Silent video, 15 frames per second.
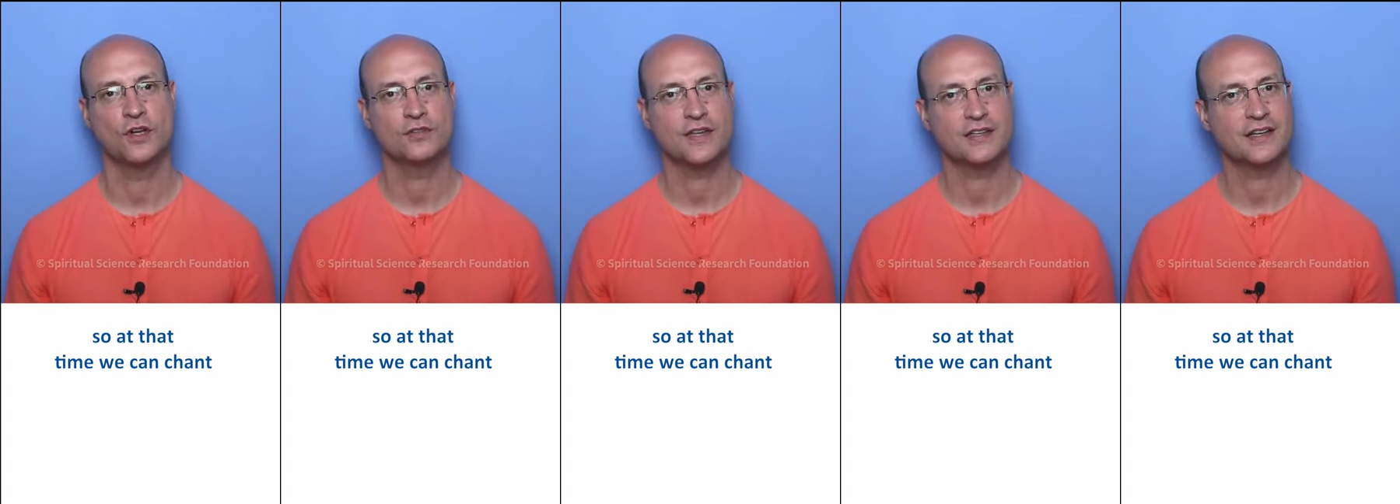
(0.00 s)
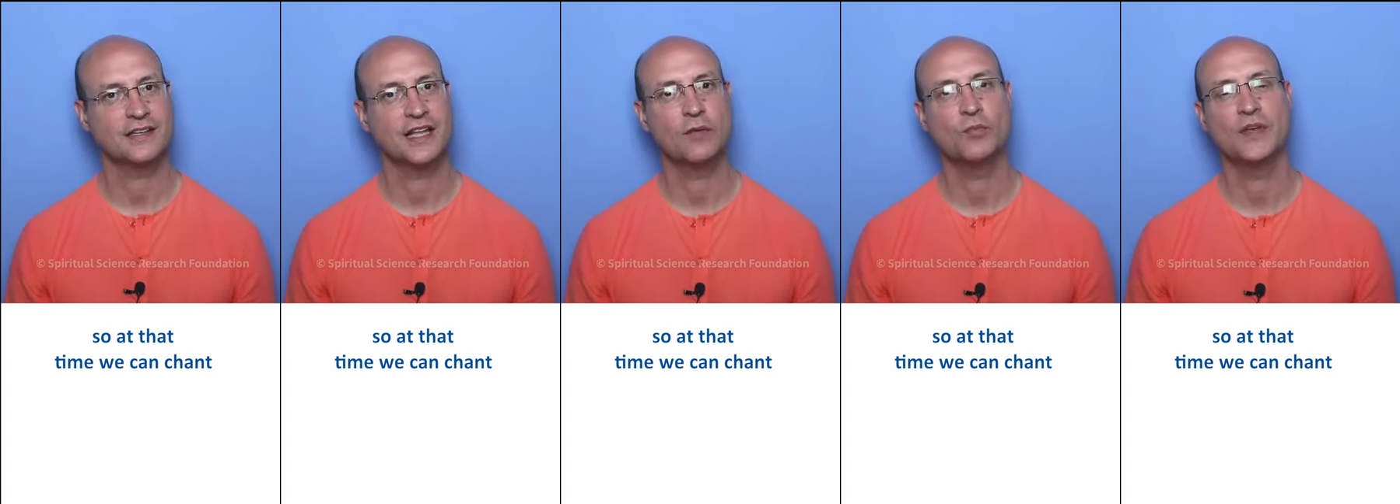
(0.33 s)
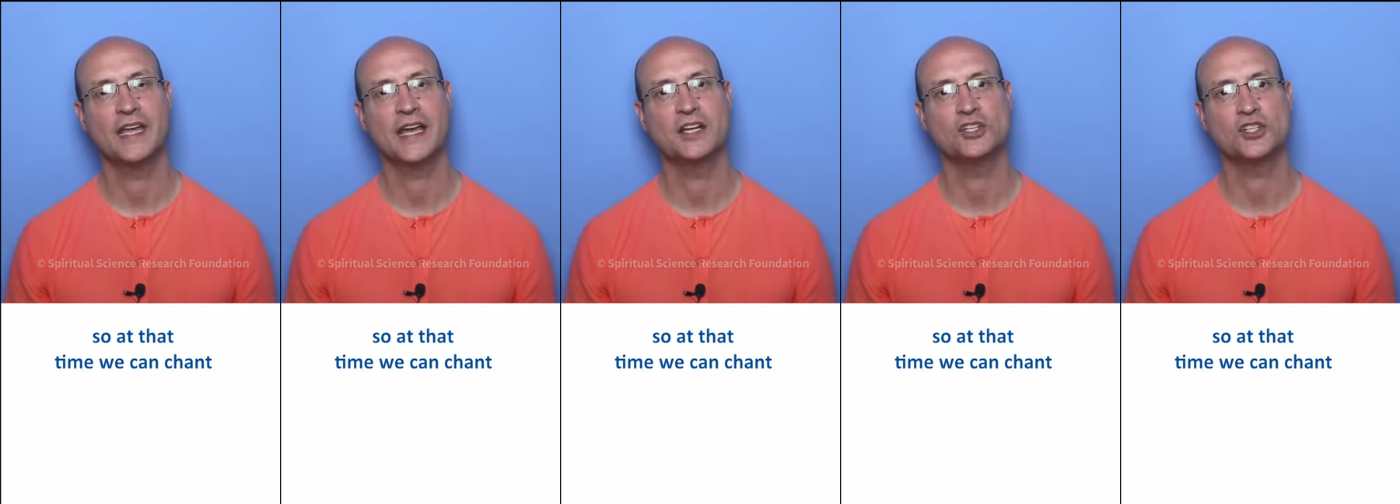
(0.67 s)
At that time we
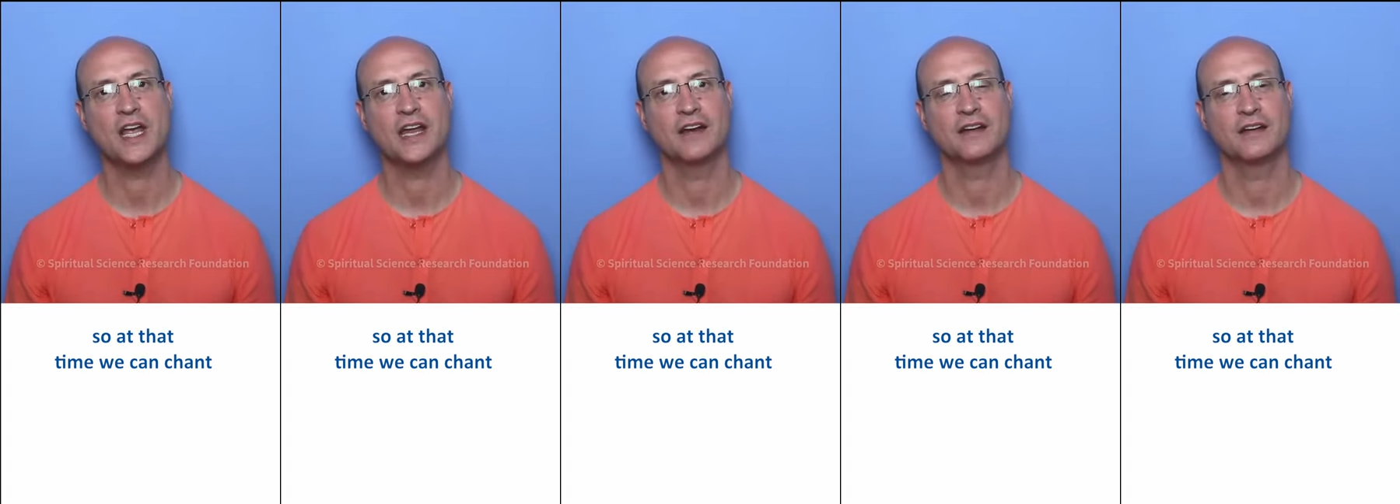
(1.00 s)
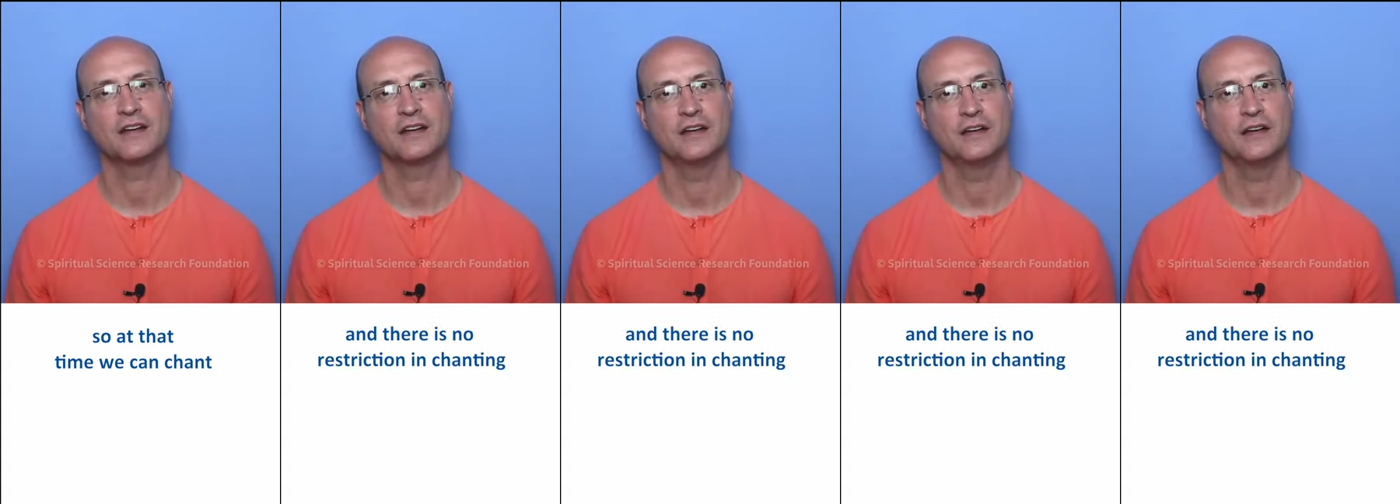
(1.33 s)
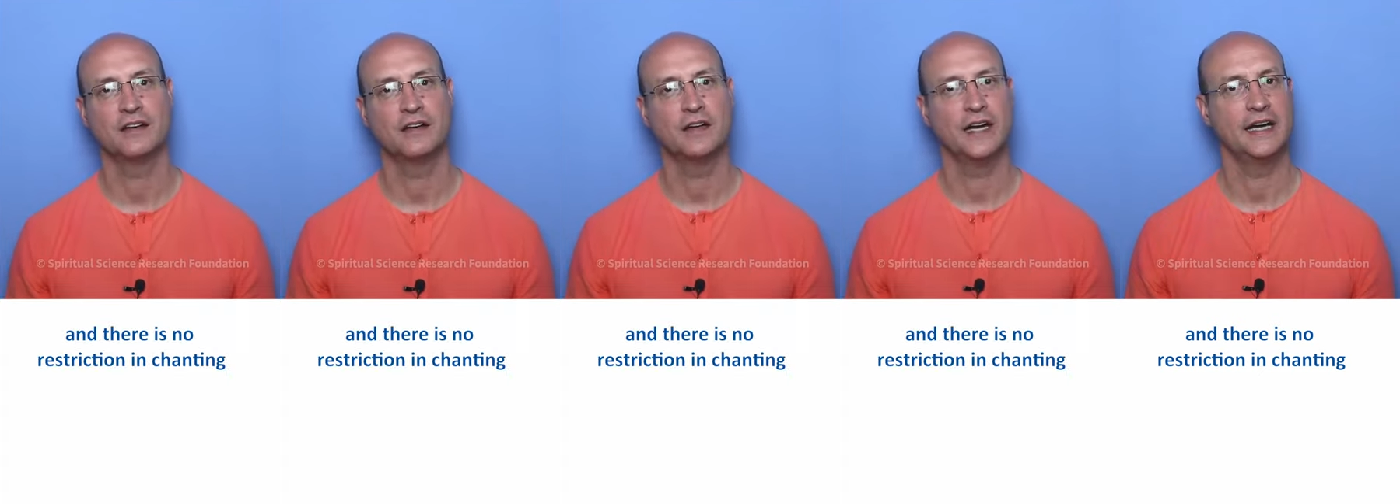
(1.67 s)
can chant,
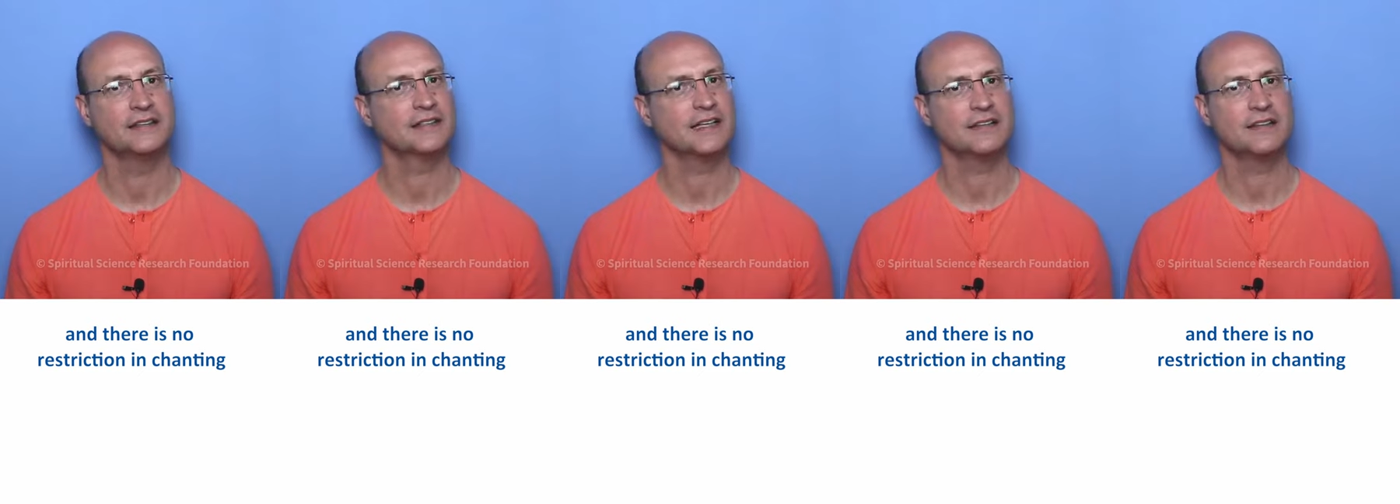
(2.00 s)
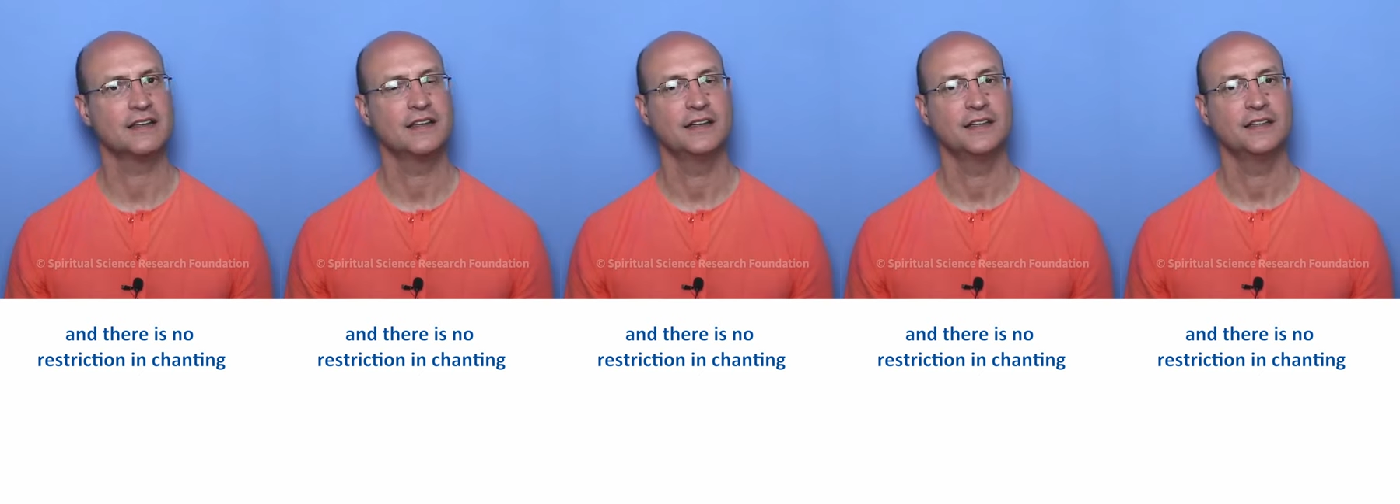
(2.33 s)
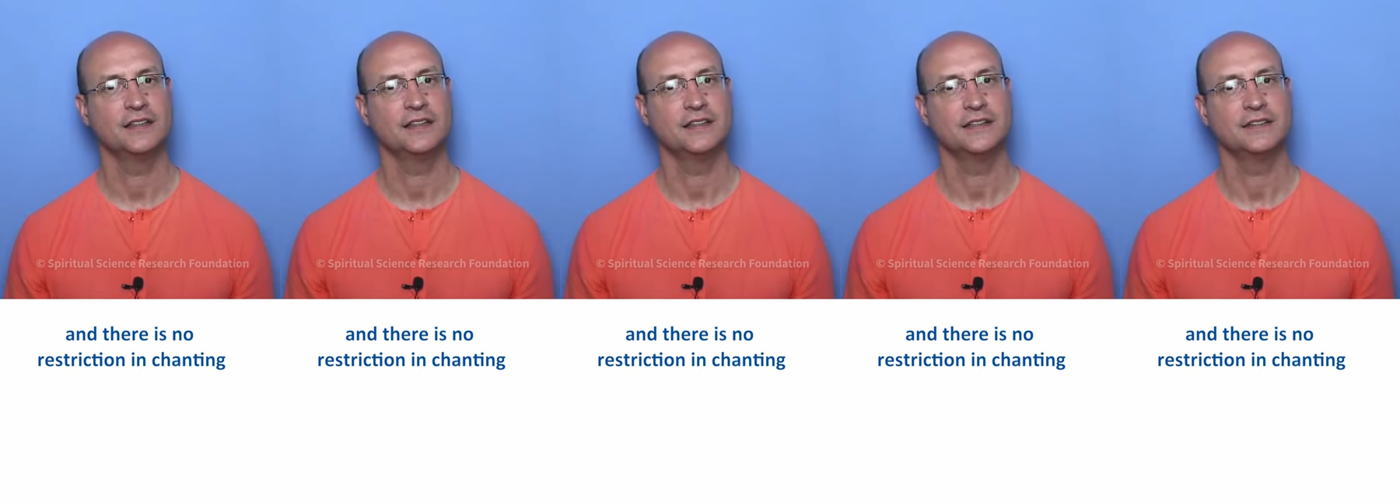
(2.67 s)
and that
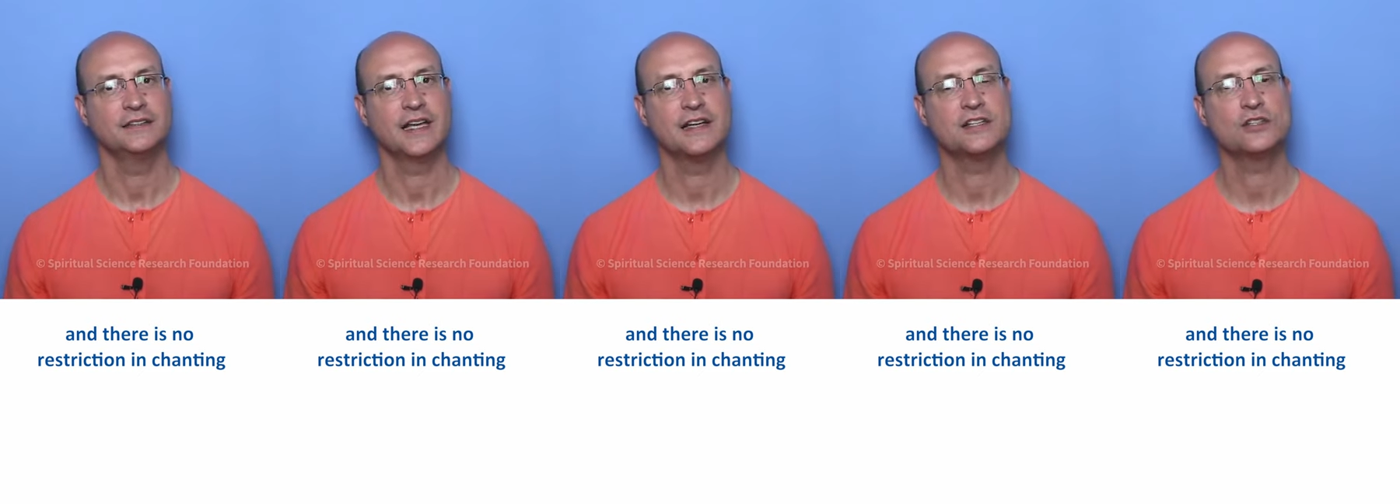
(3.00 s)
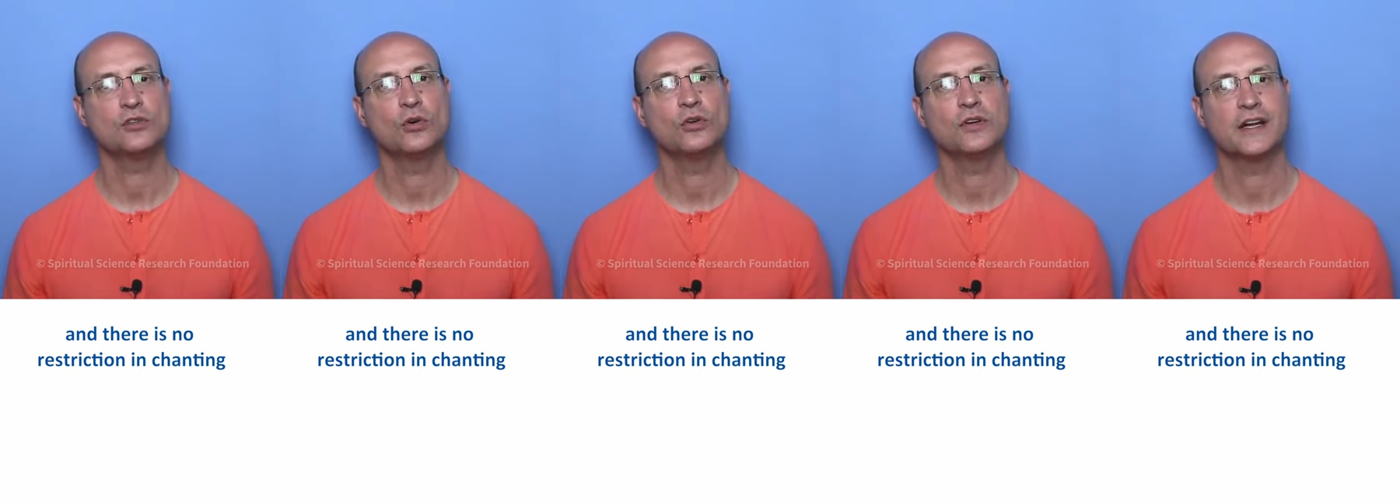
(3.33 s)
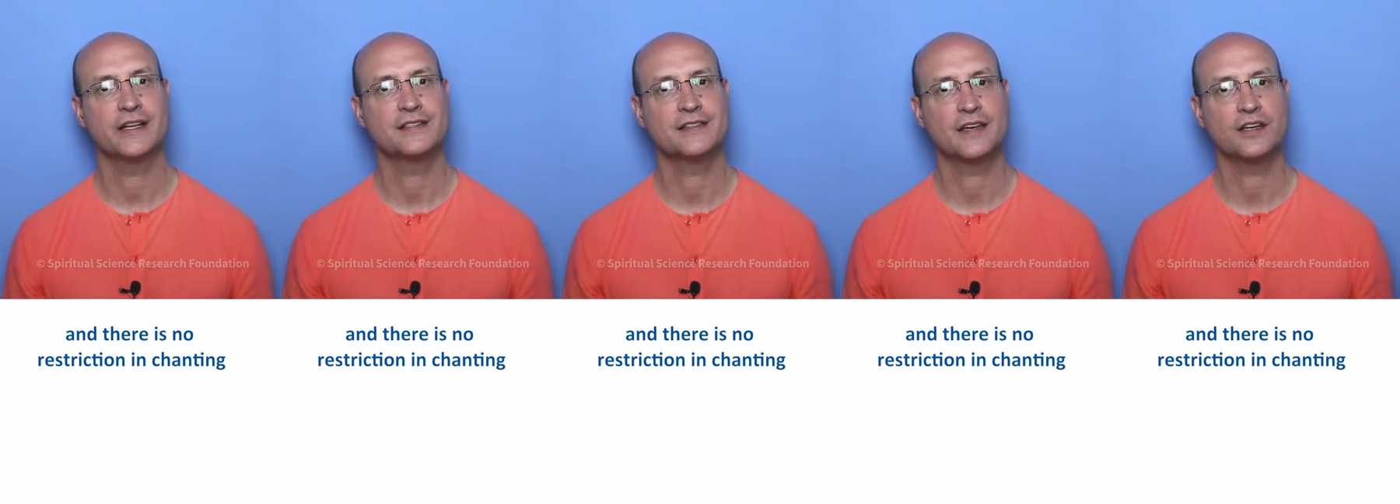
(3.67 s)
there is no
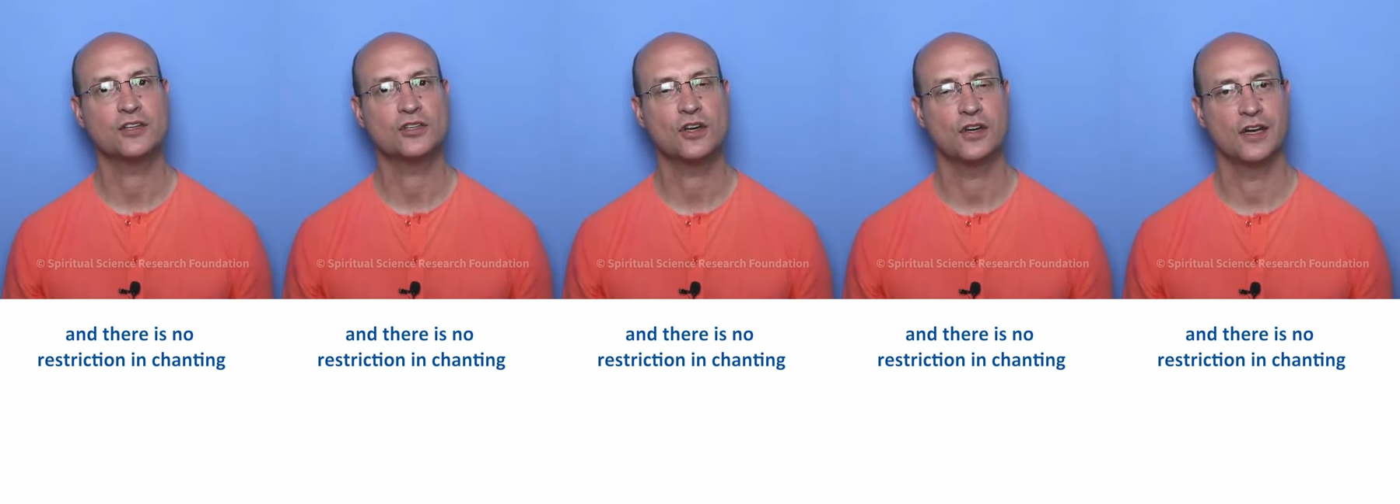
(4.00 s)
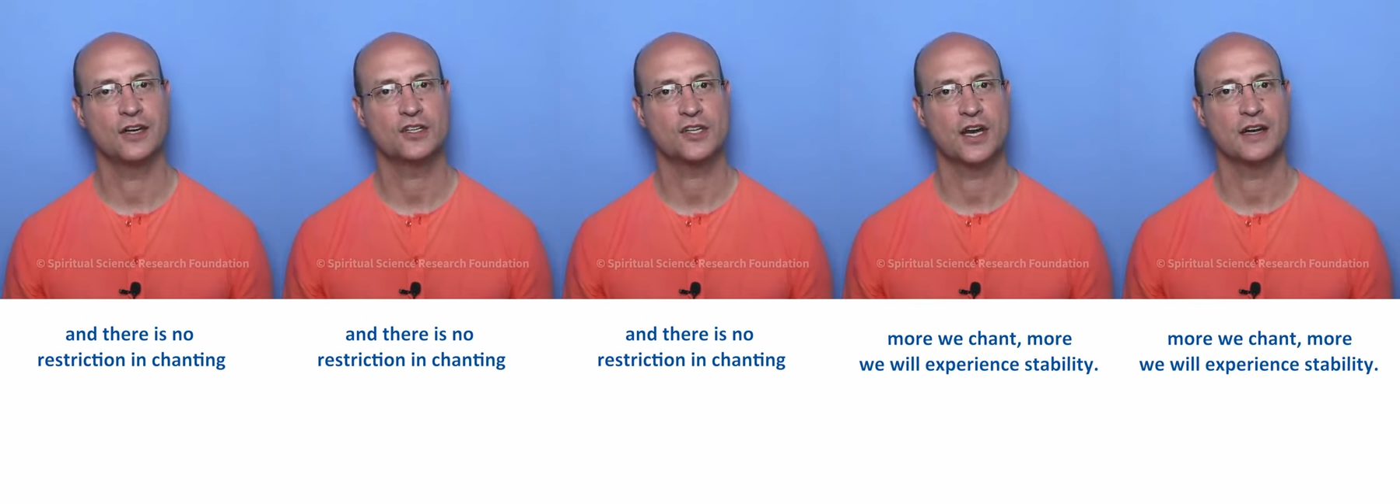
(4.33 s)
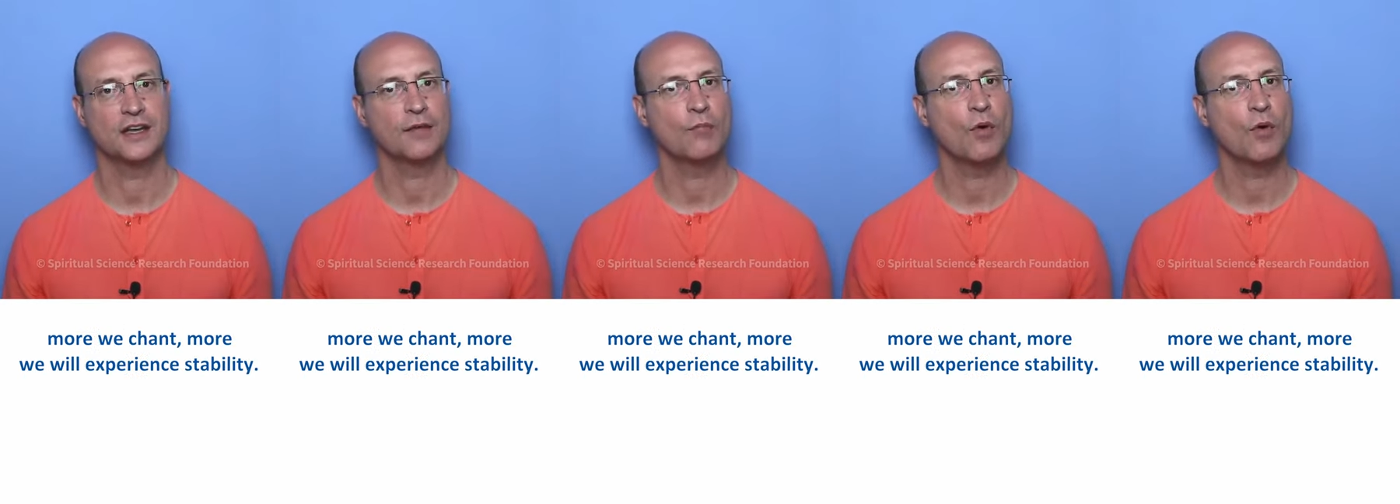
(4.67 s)
restriction in chanting.